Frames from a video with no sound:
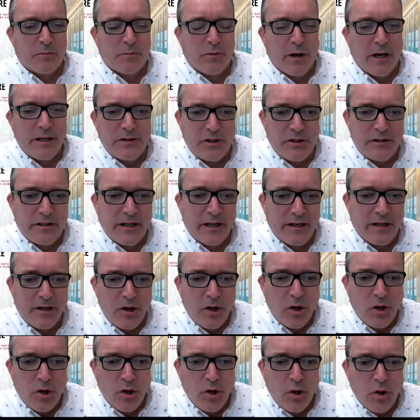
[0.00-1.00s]
She said,
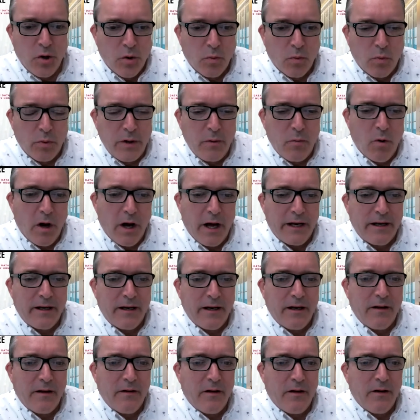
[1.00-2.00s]
we want
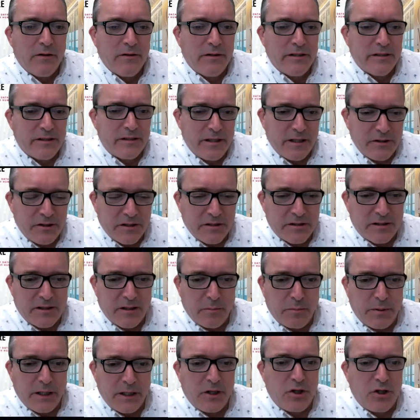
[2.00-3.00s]
decisions to be
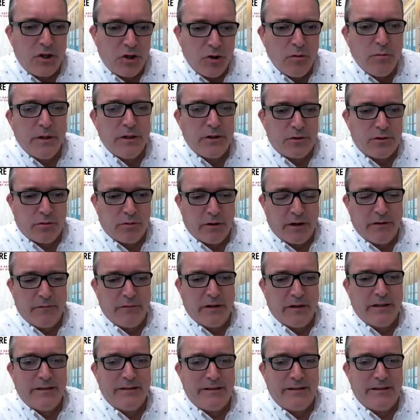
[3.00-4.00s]
human driven,
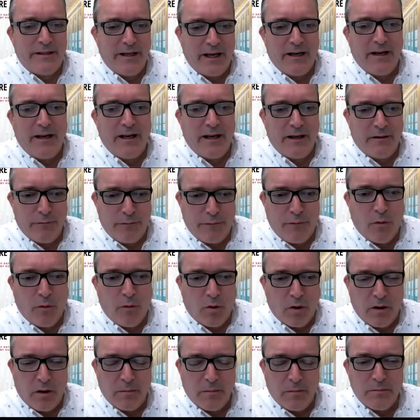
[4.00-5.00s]
data informed.